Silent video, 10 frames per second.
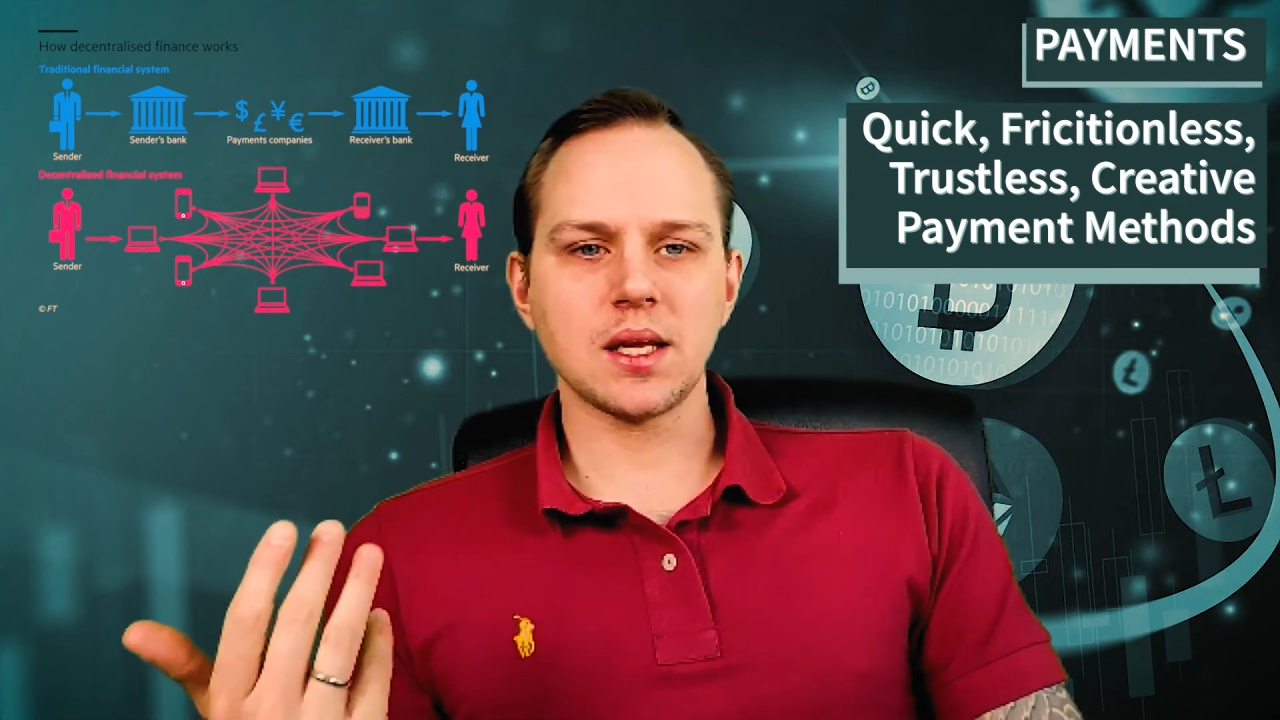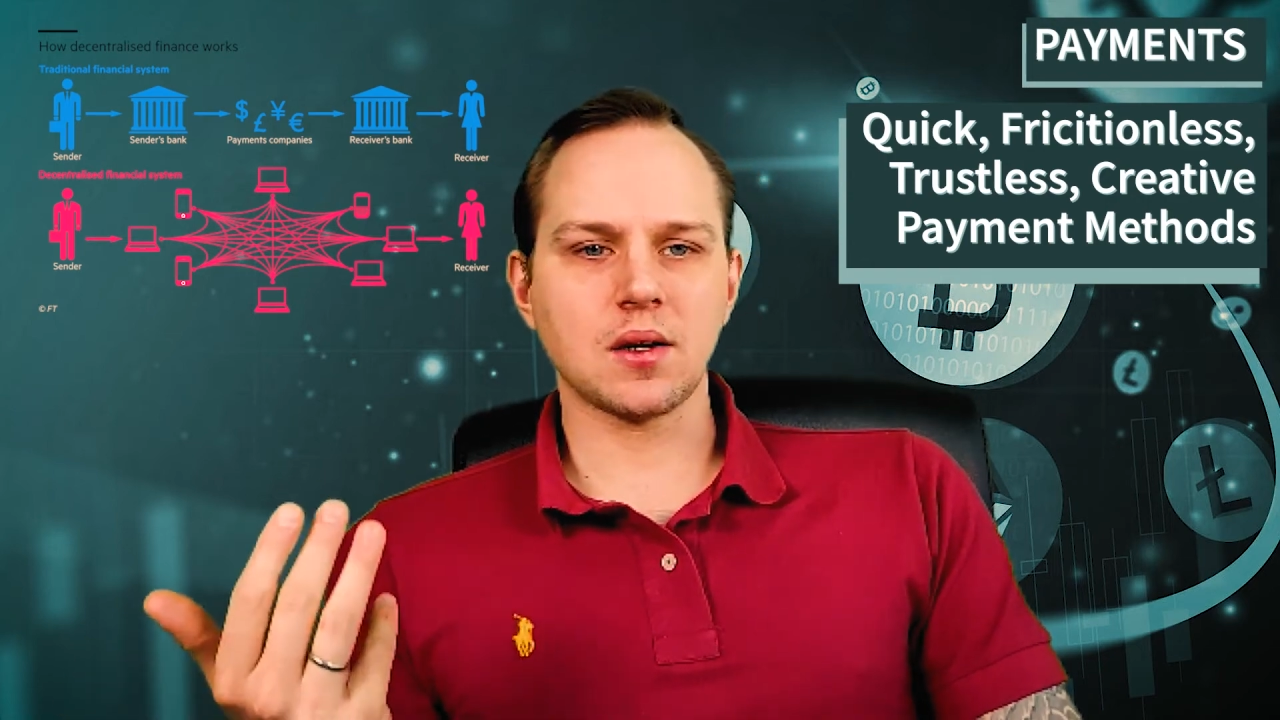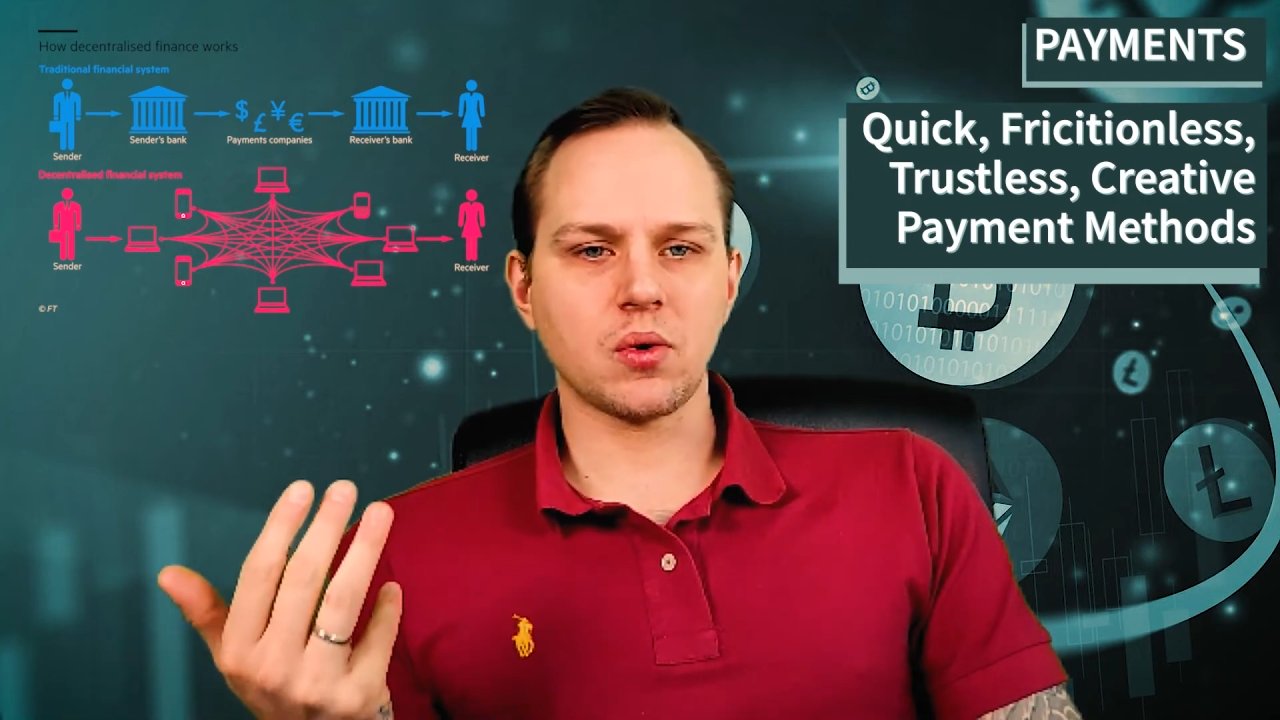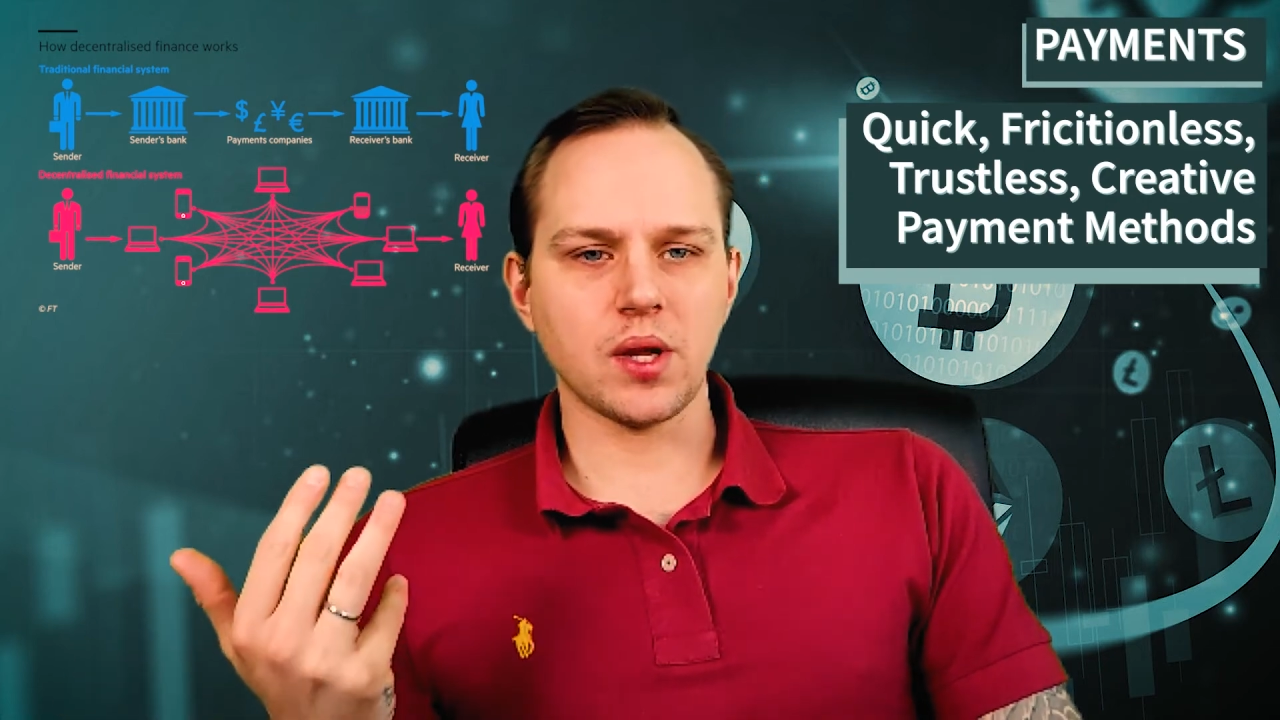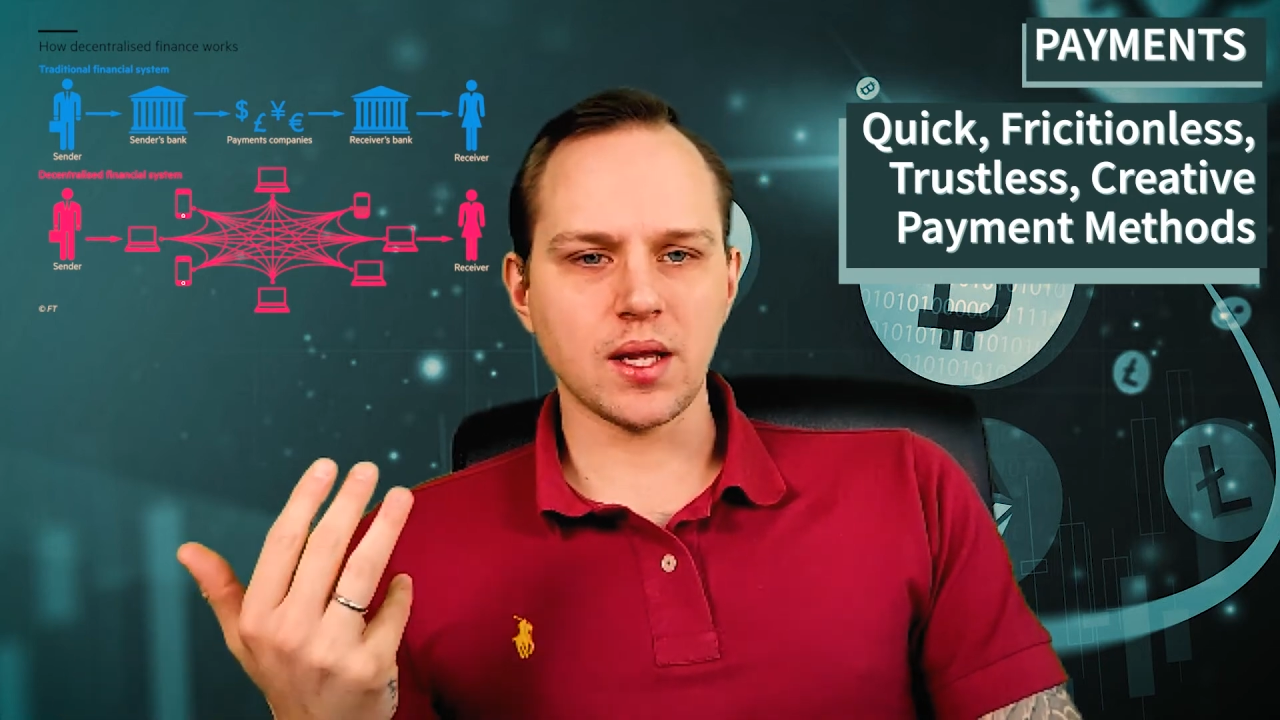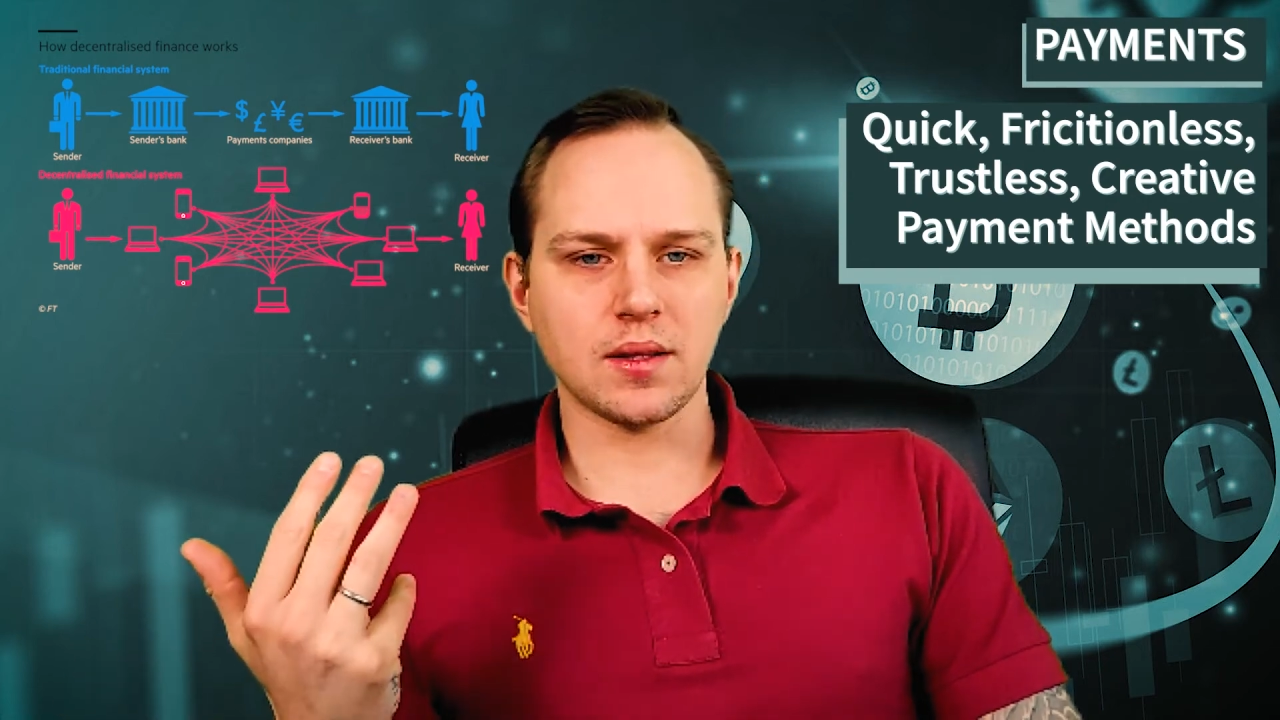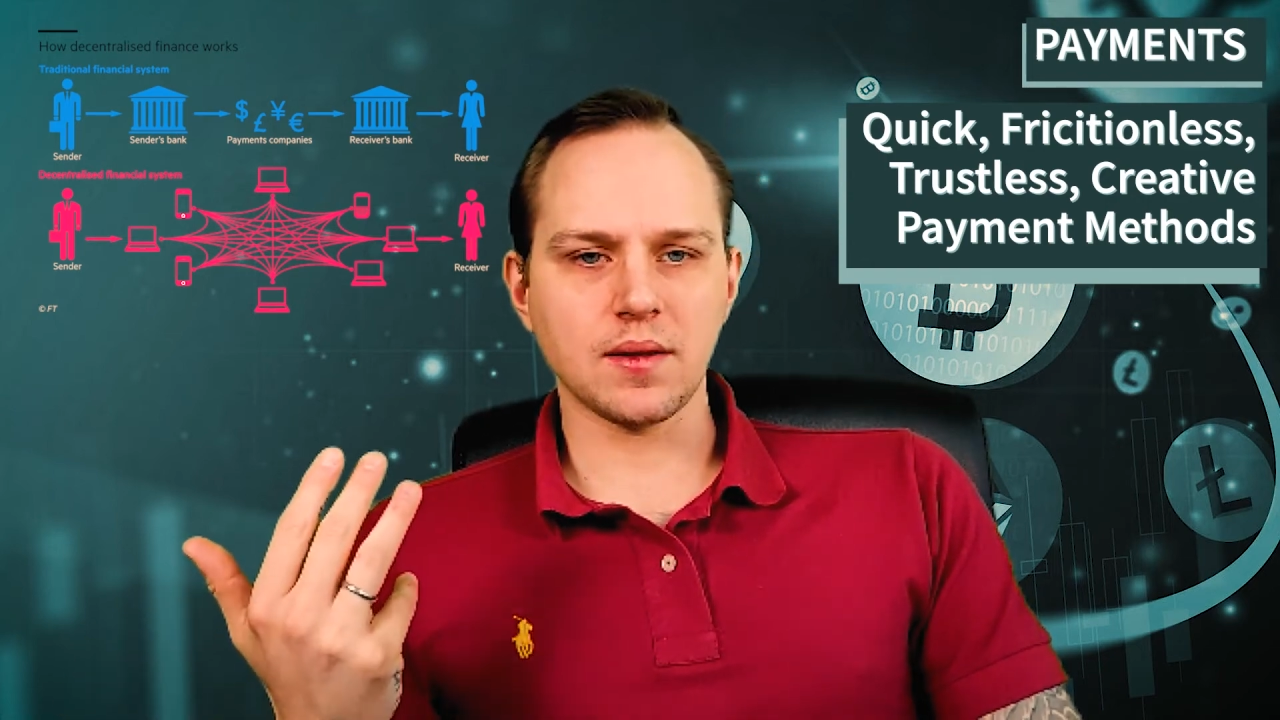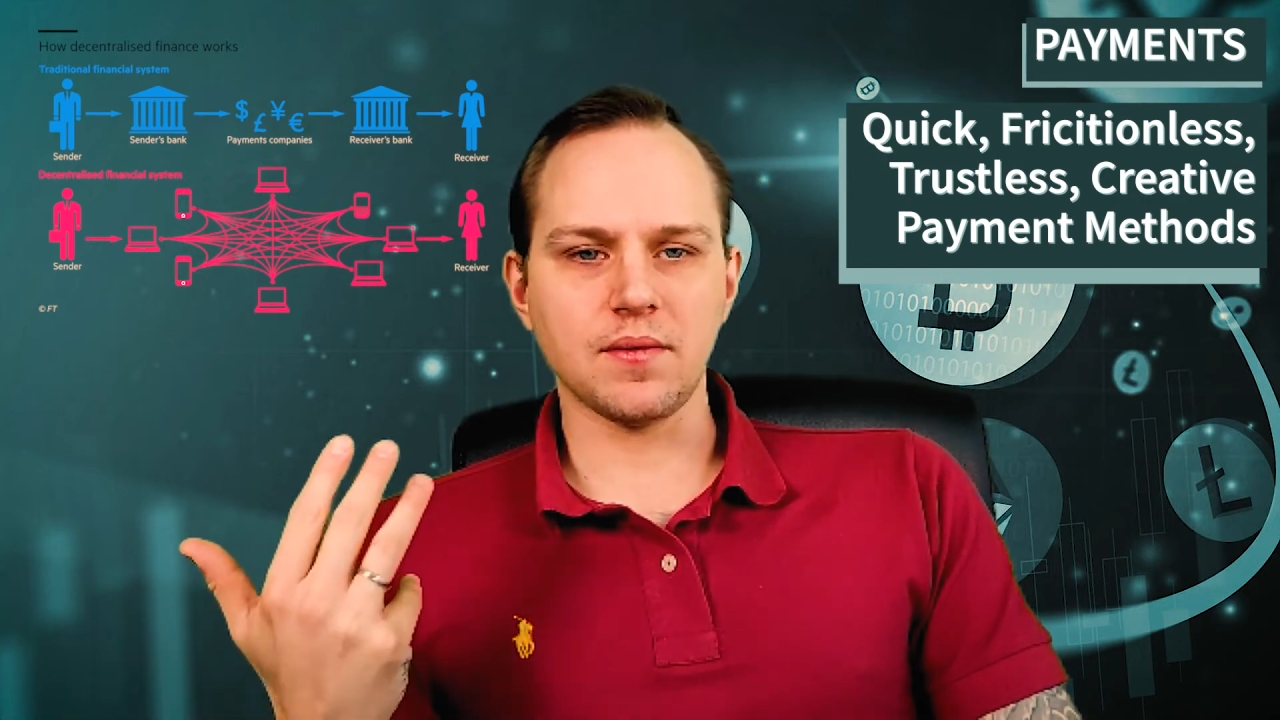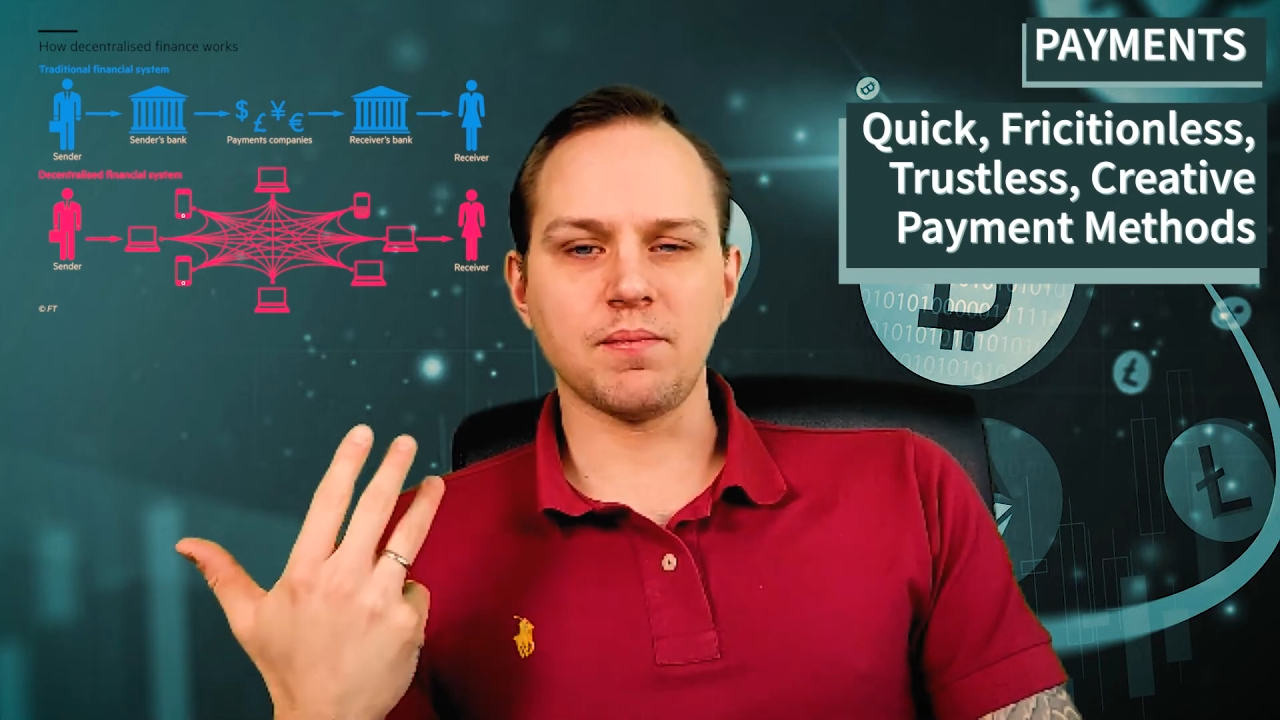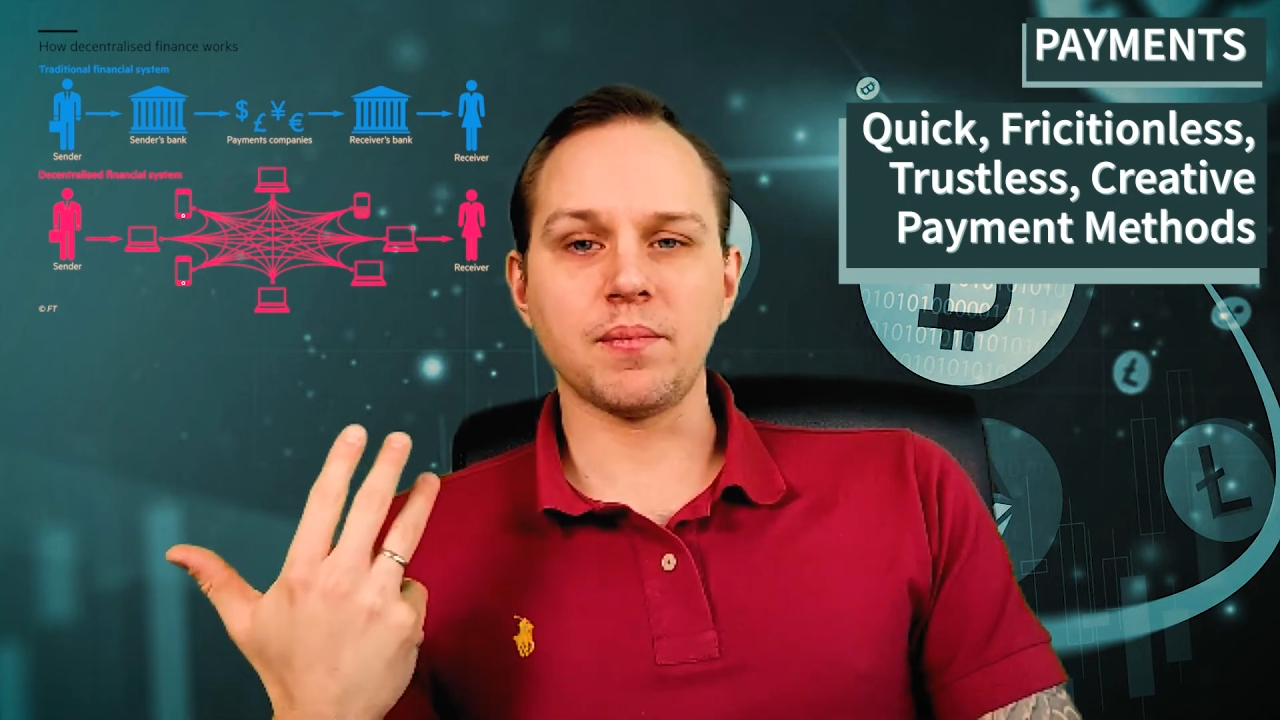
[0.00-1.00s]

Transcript: and creative